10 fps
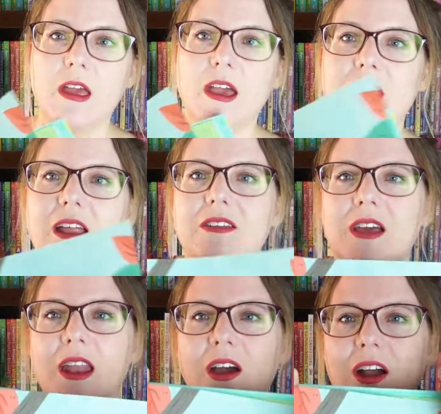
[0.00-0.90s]
And it's
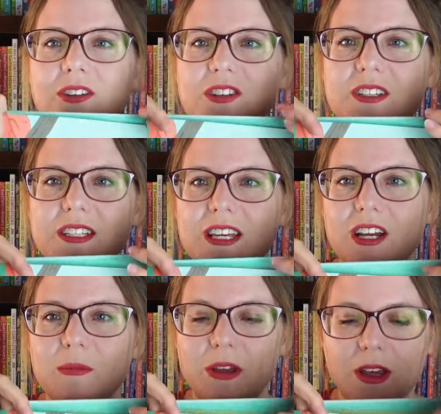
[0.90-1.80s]
kind of hard to see here
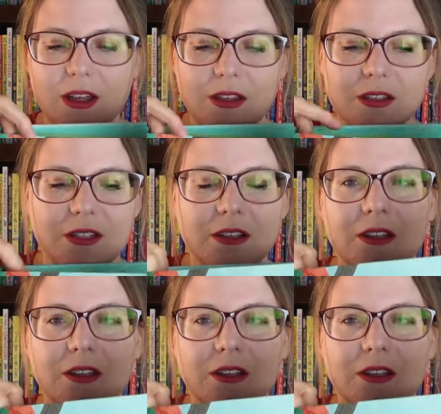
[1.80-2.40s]
because